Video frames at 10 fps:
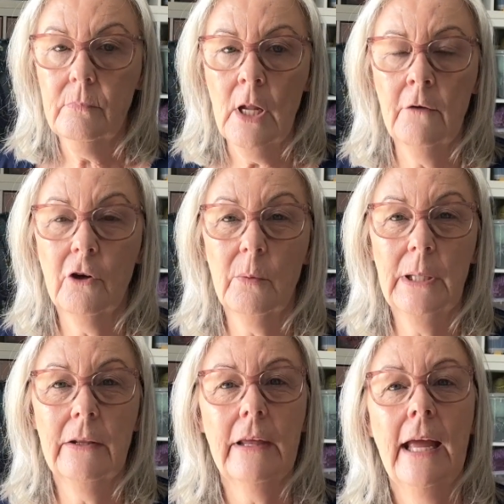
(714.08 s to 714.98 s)
I've got a
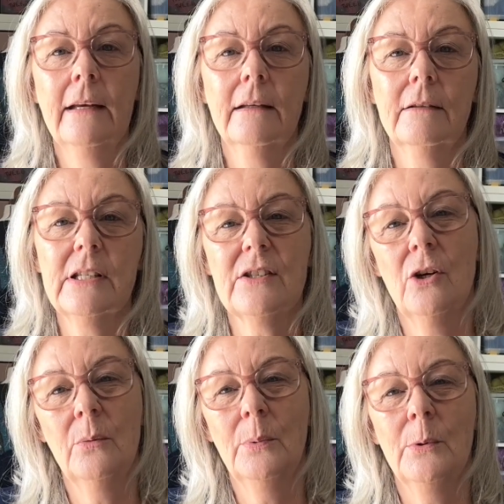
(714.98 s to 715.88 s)
bit of that, just
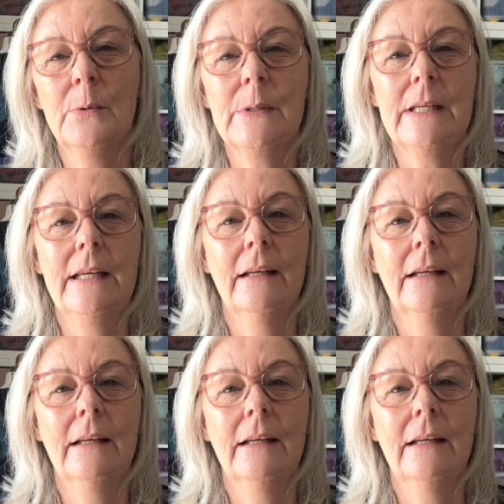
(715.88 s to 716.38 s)
oddballs